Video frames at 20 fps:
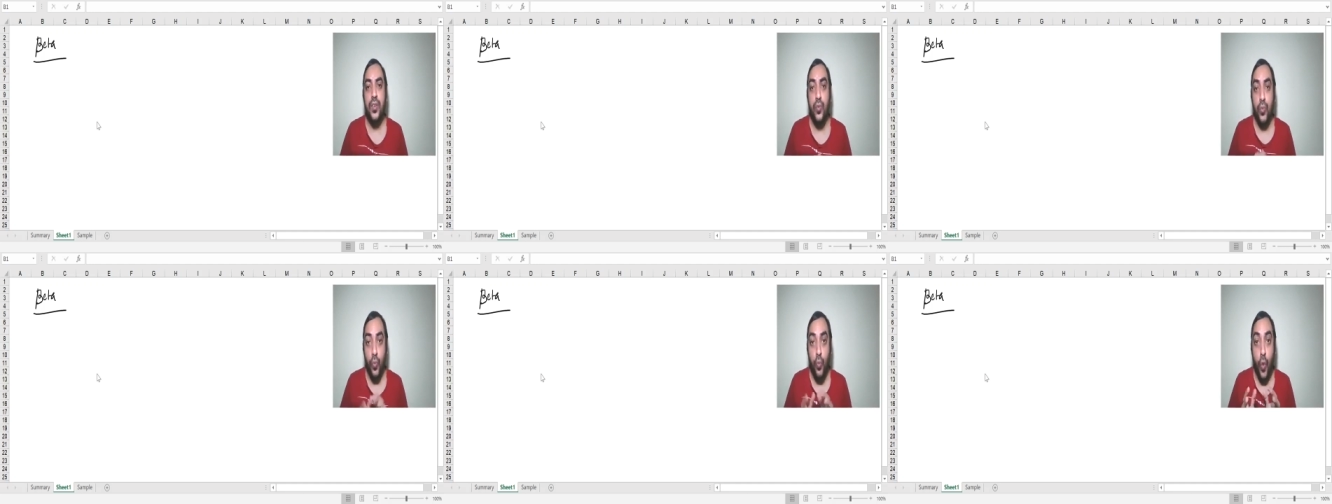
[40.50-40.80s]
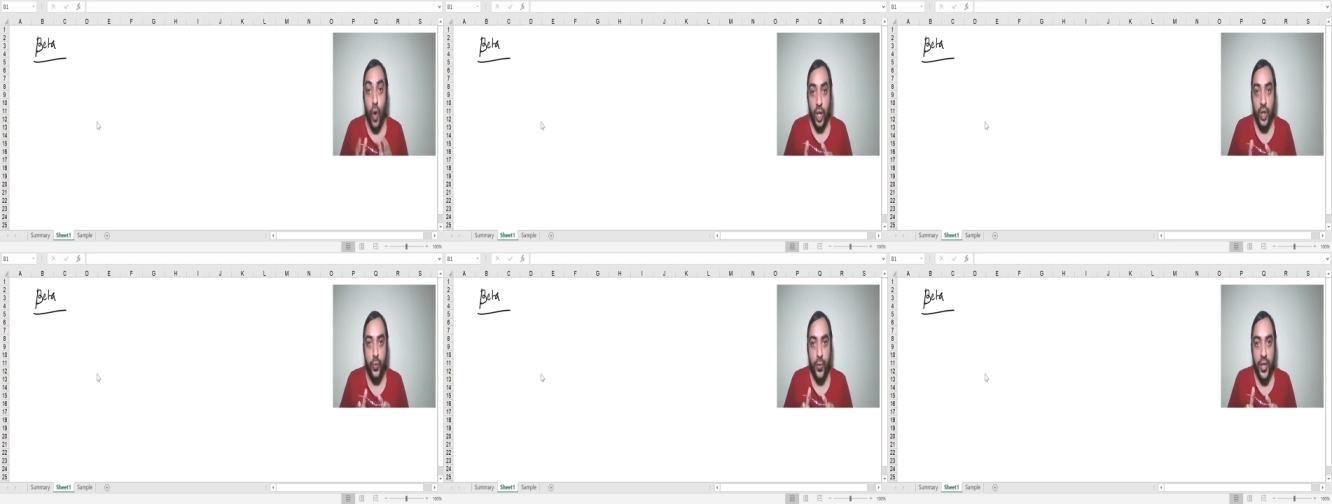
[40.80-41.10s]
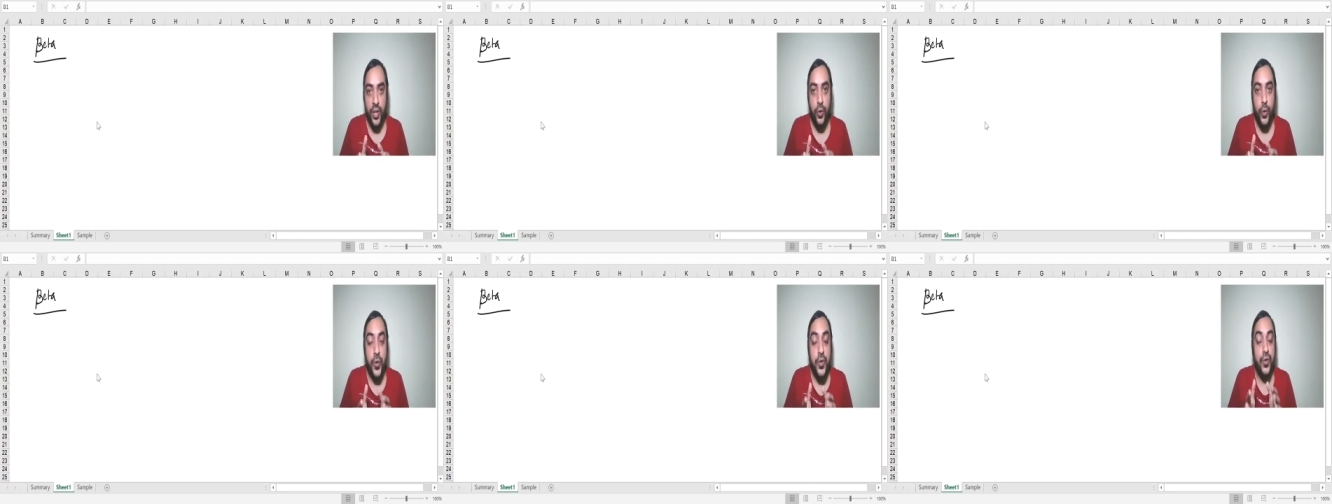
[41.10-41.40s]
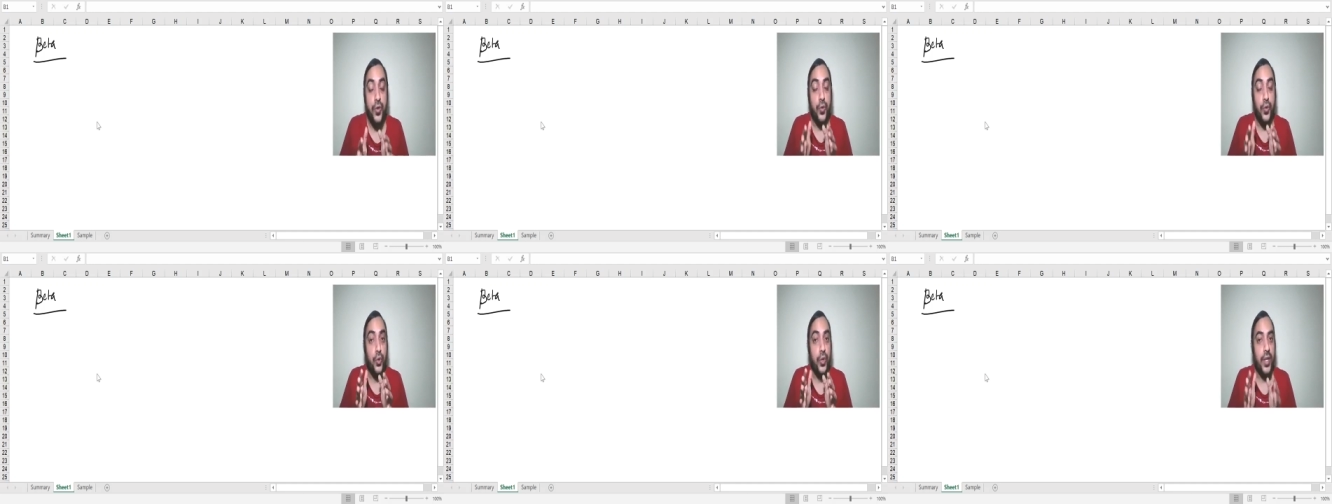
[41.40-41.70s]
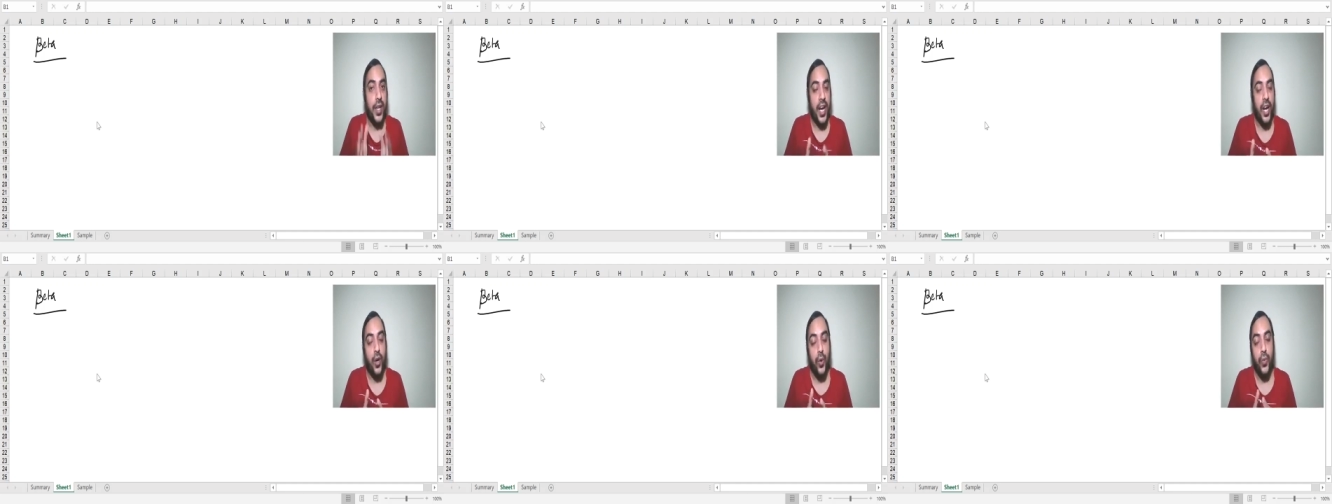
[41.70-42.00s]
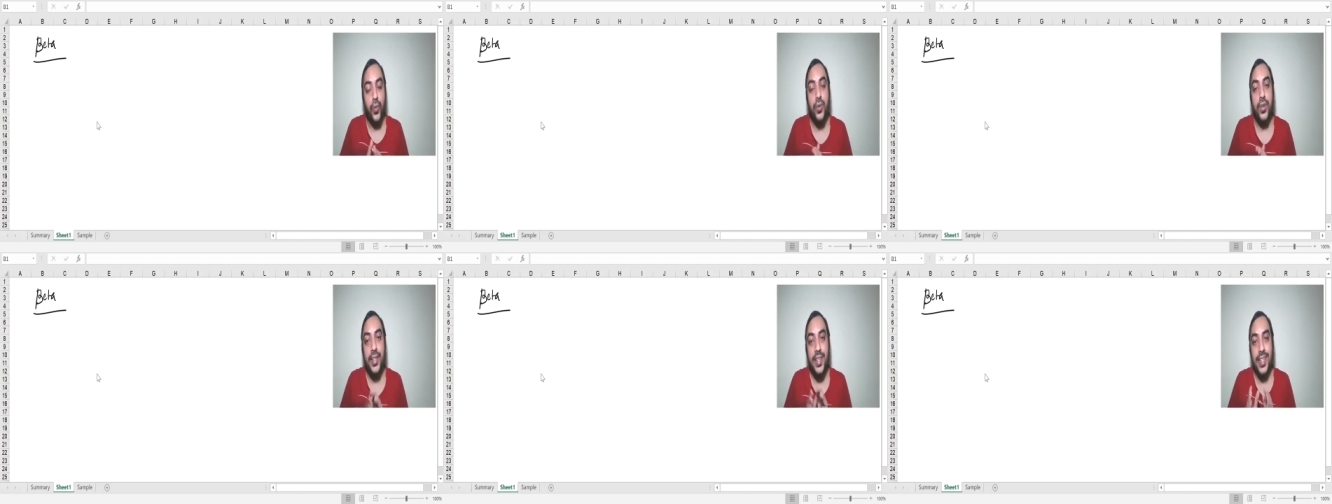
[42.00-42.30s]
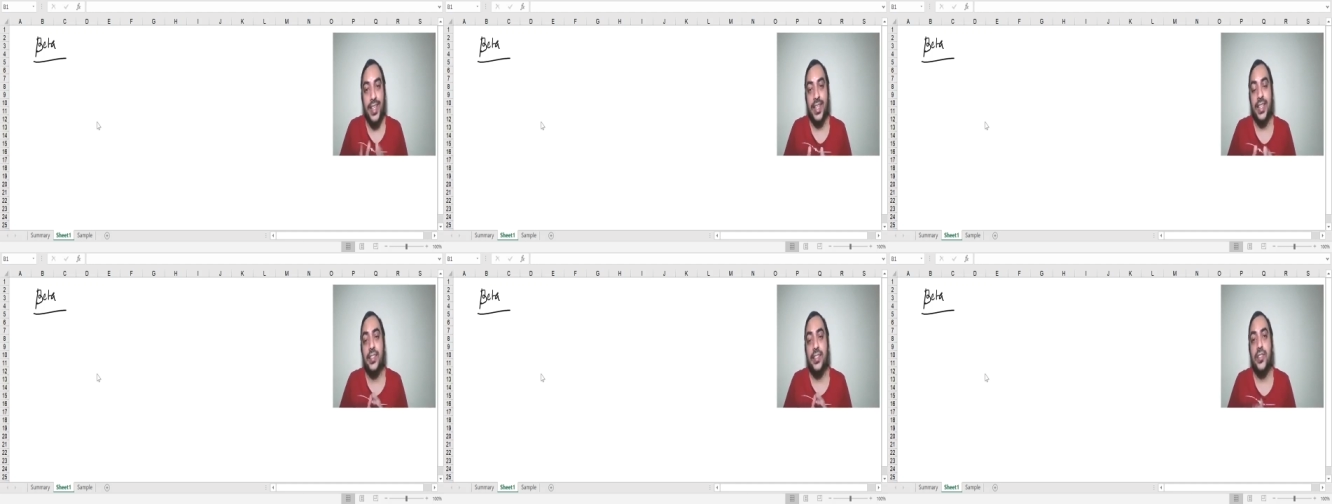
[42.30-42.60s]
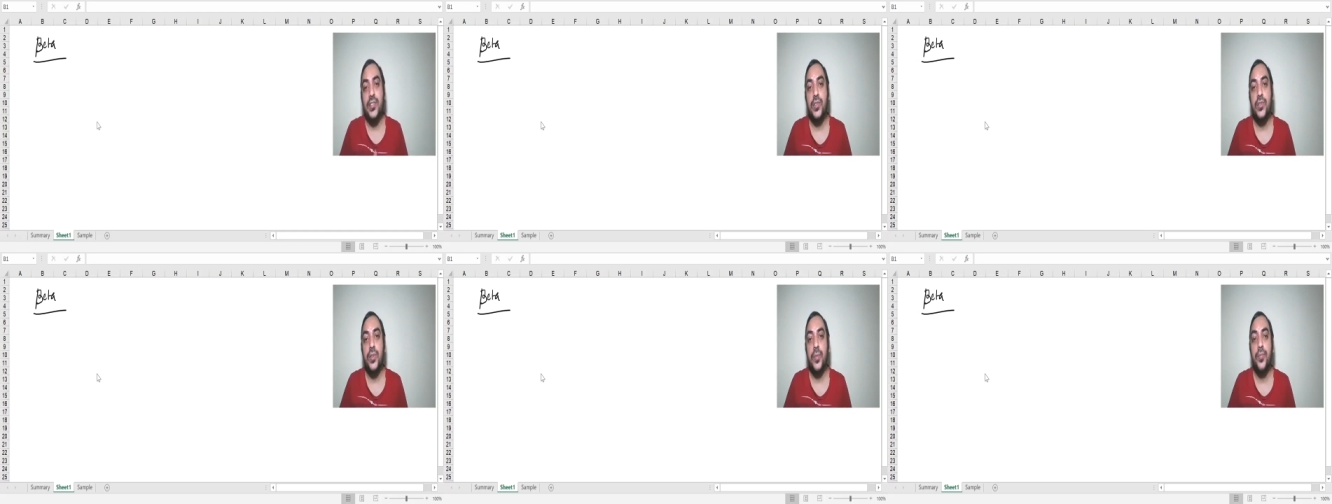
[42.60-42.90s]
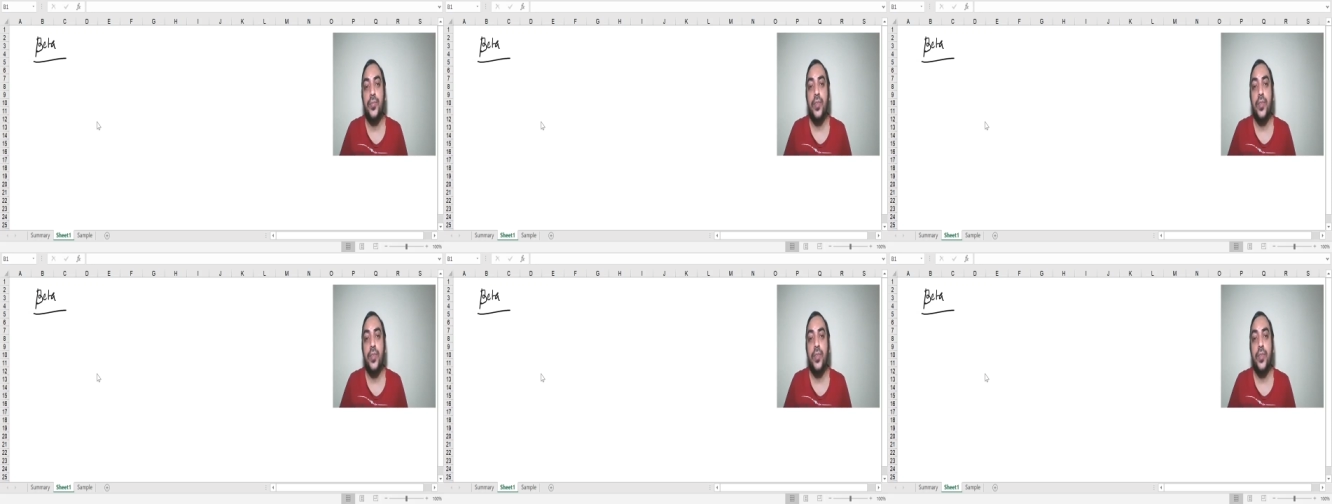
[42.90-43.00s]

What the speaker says: what we are going to do now is